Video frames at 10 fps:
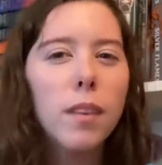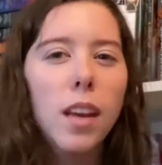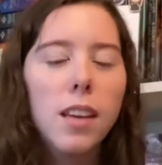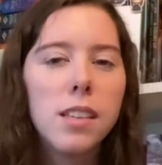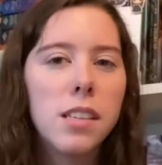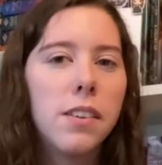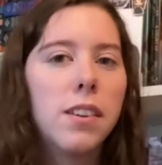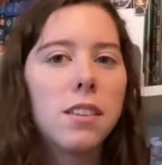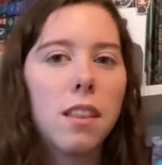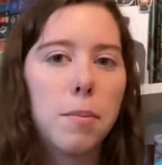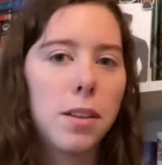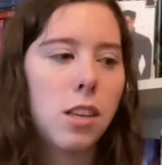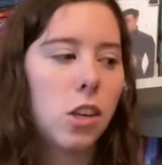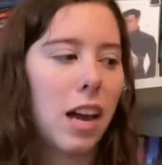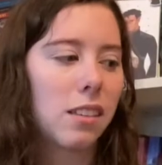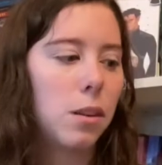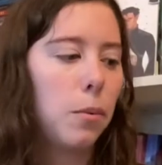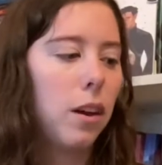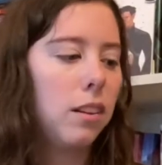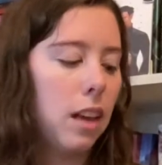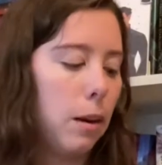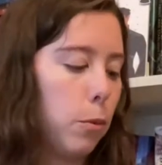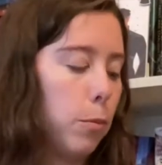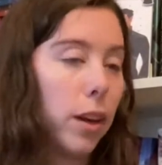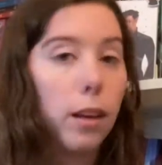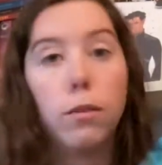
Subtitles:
series to the Percy Jackson one, and we're bringing